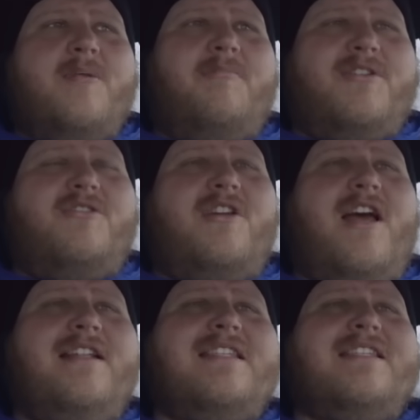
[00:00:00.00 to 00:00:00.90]
but you're
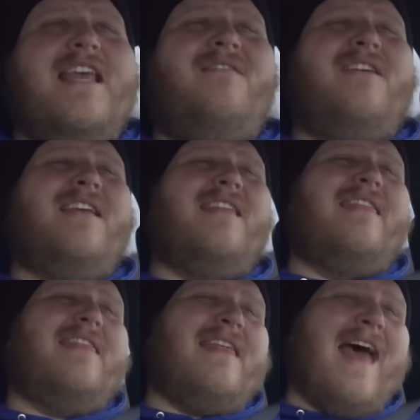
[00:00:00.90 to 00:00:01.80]
not saving
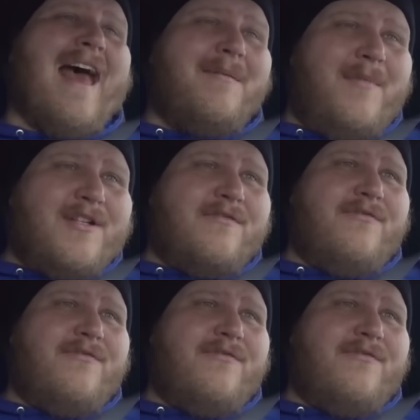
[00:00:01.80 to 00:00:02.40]
that much